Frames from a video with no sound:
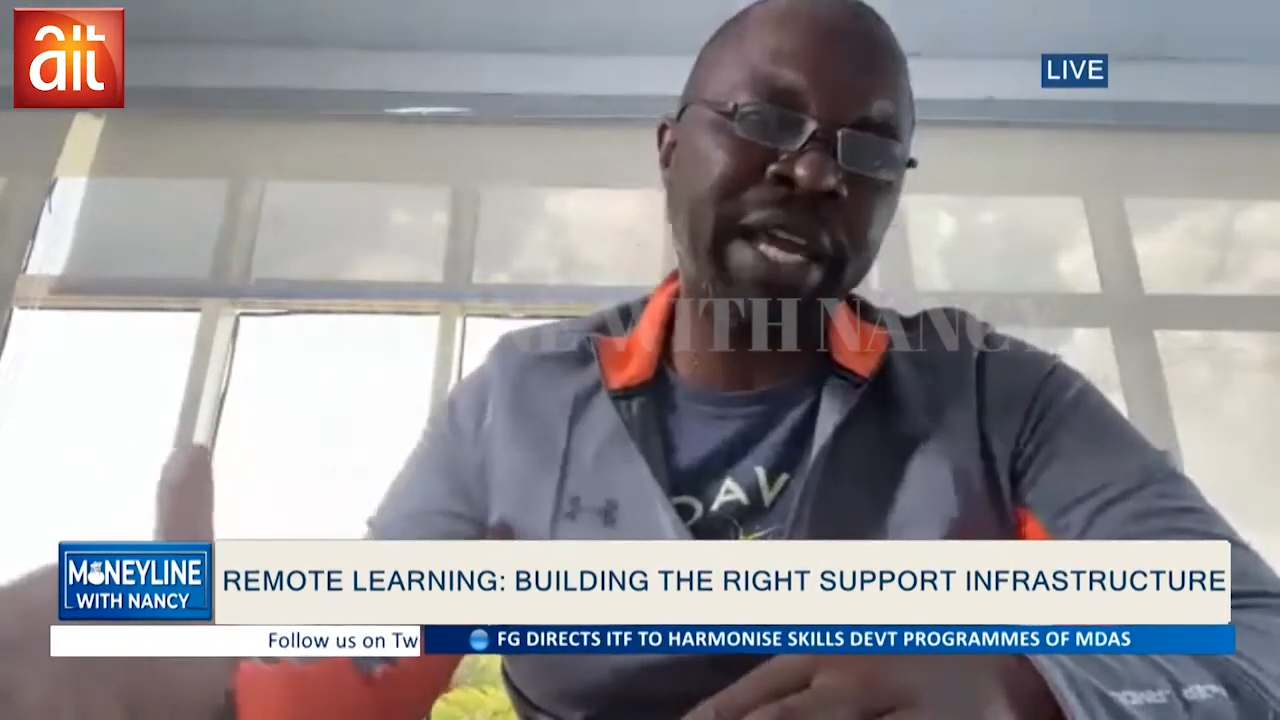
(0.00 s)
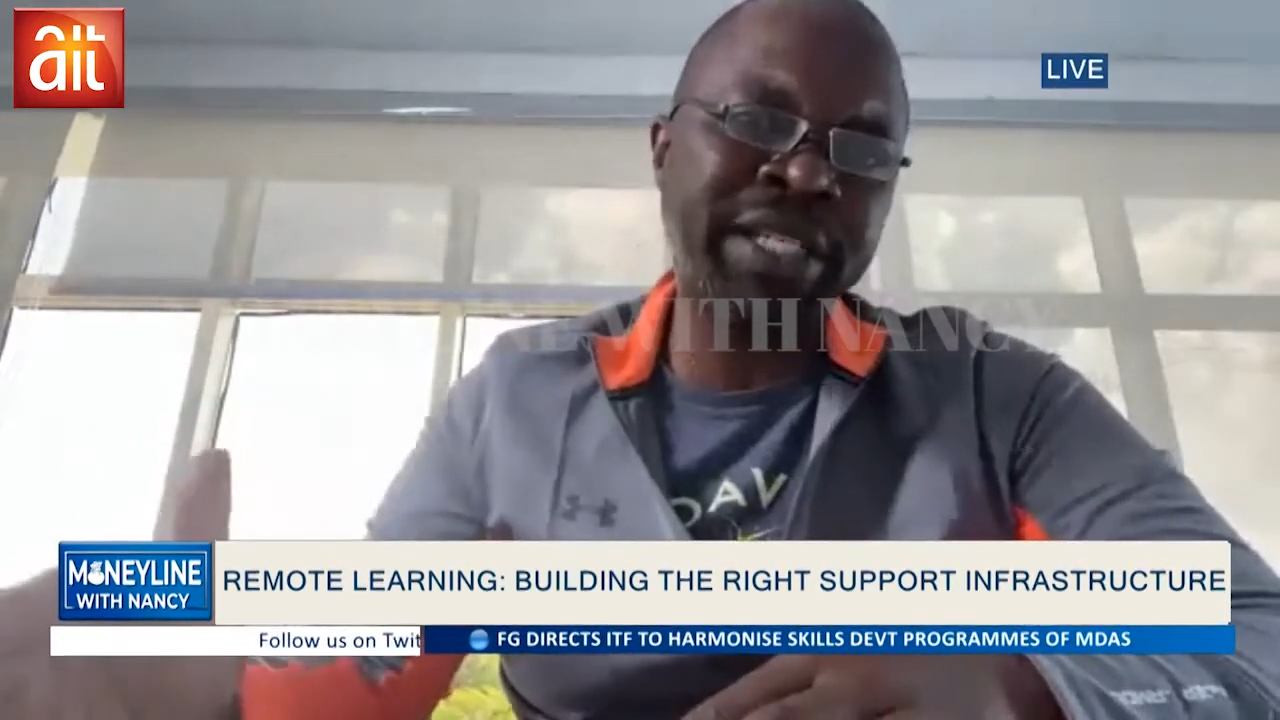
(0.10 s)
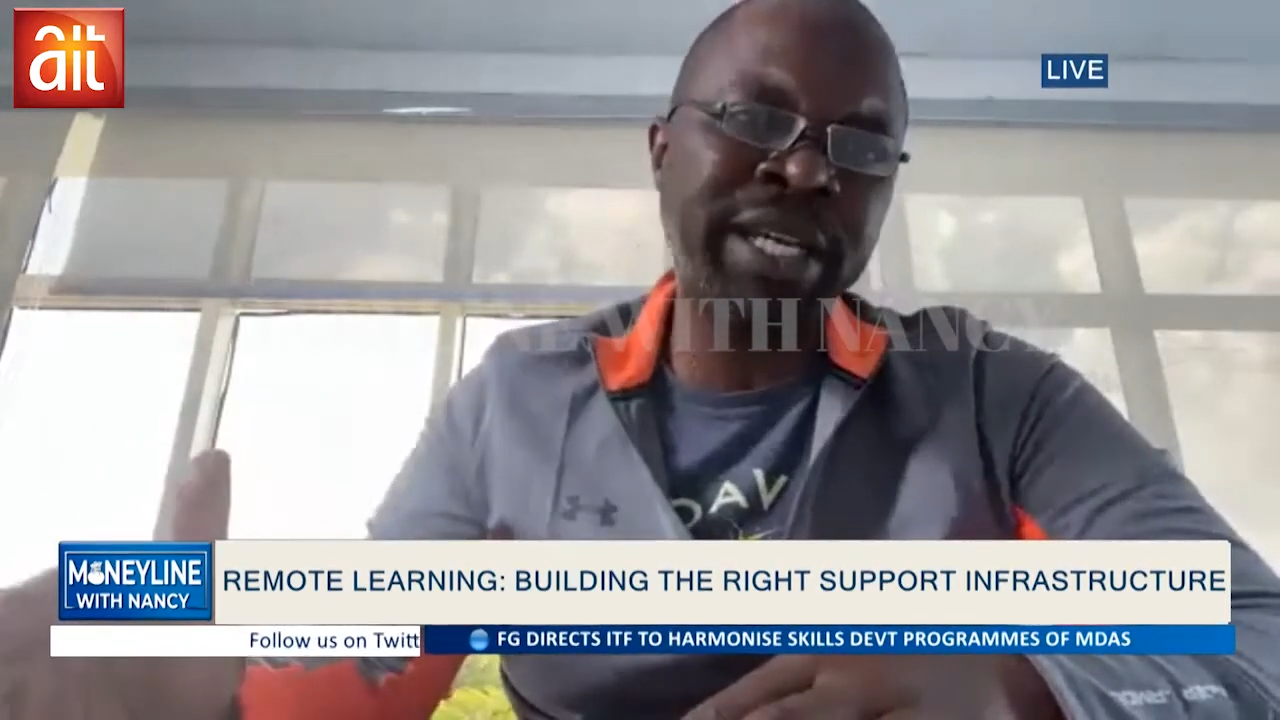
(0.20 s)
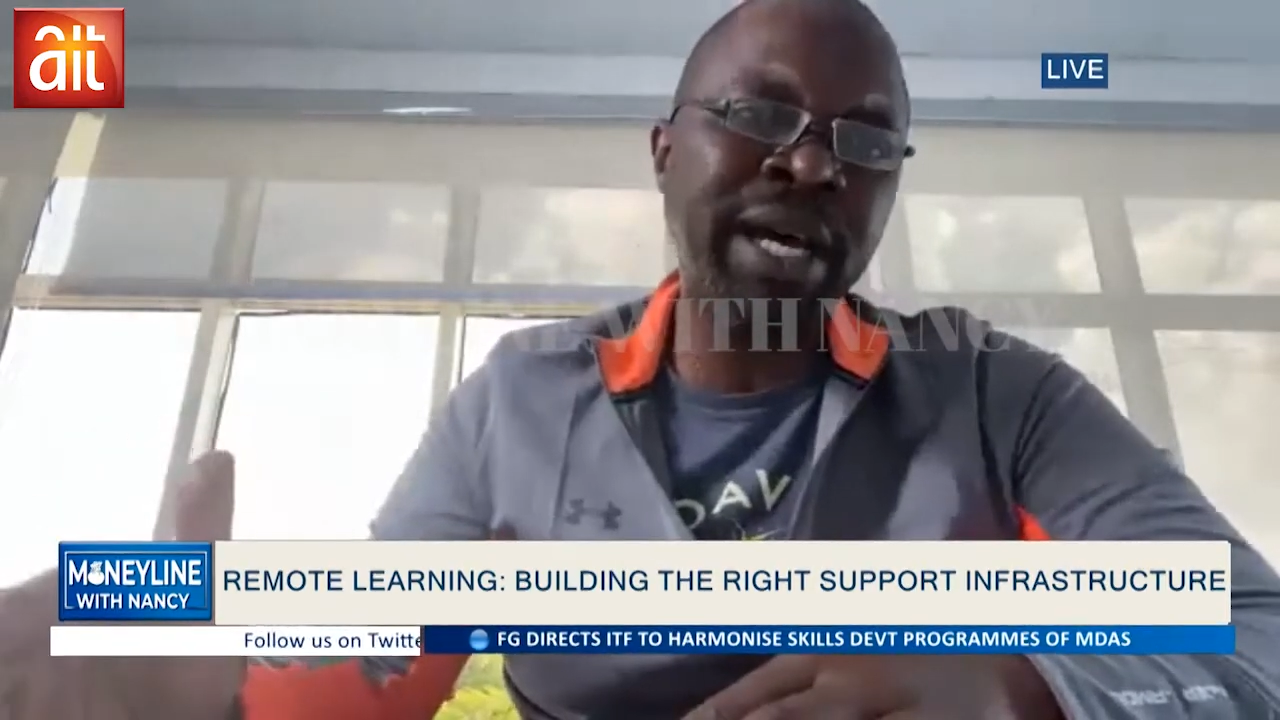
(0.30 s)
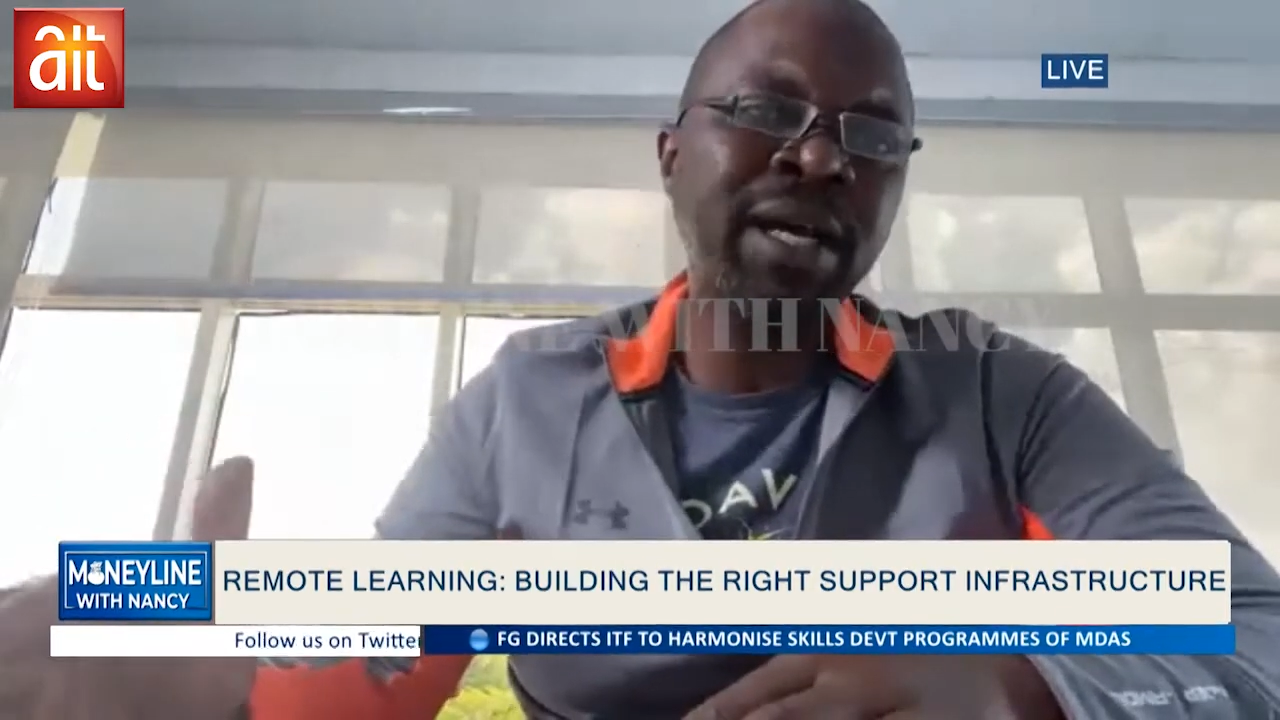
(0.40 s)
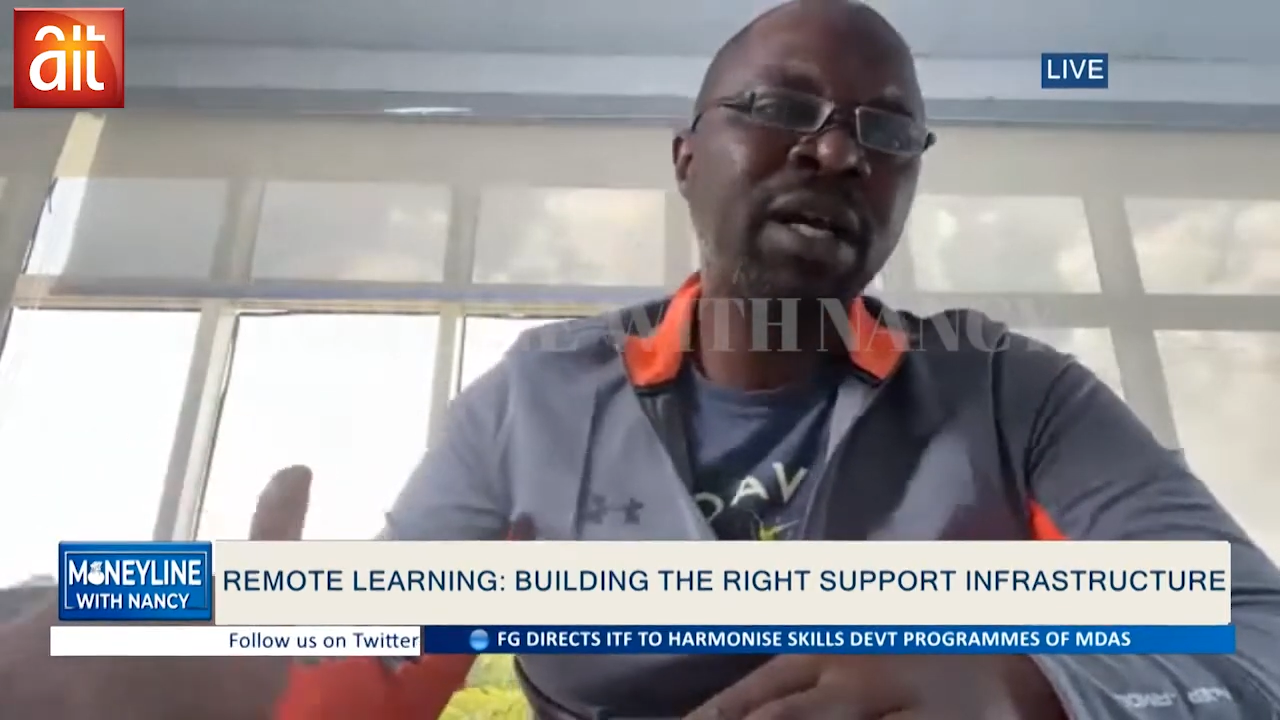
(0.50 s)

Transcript: Asia.